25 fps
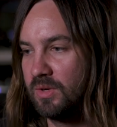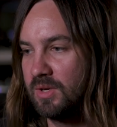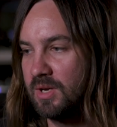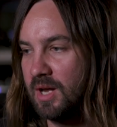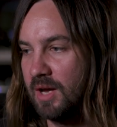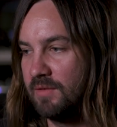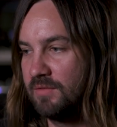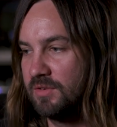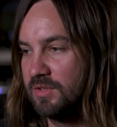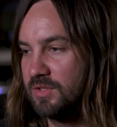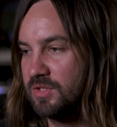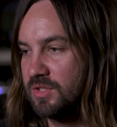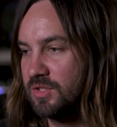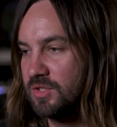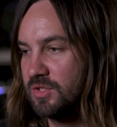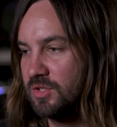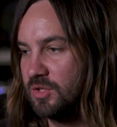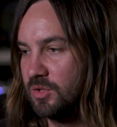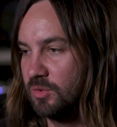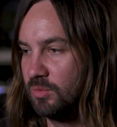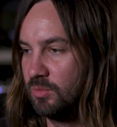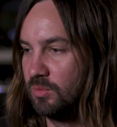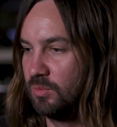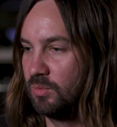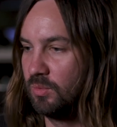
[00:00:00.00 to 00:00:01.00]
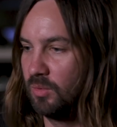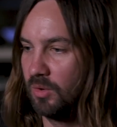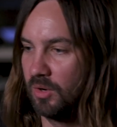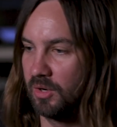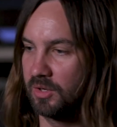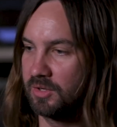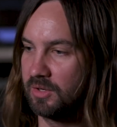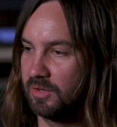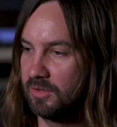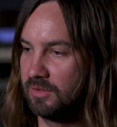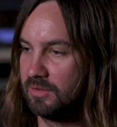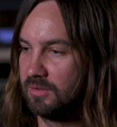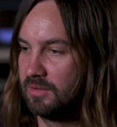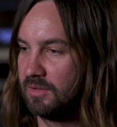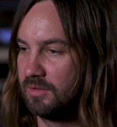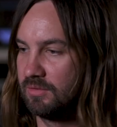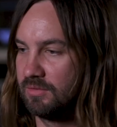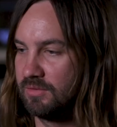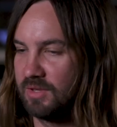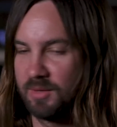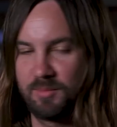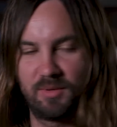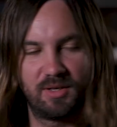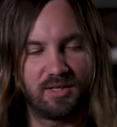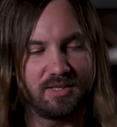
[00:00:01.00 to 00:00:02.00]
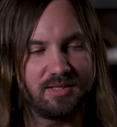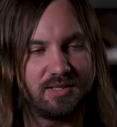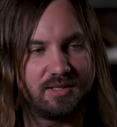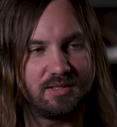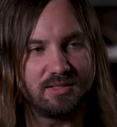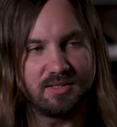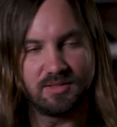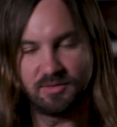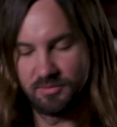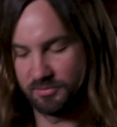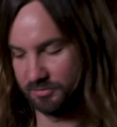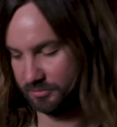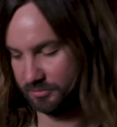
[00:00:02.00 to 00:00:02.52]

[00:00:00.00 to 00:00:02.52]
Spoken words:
covers to work on, if that makes sense.